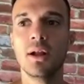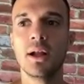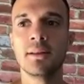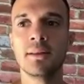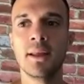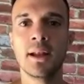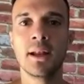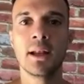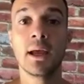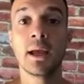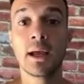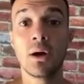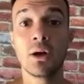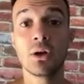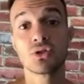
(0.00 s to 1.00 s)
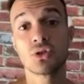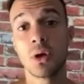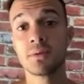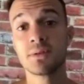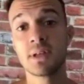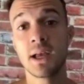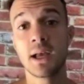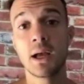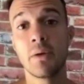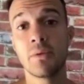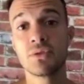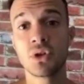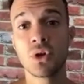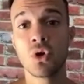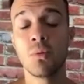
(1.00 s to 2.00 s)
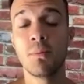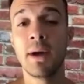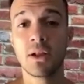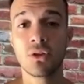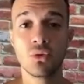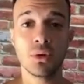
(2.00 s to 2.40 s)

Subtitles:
And then I was like I was gonna go back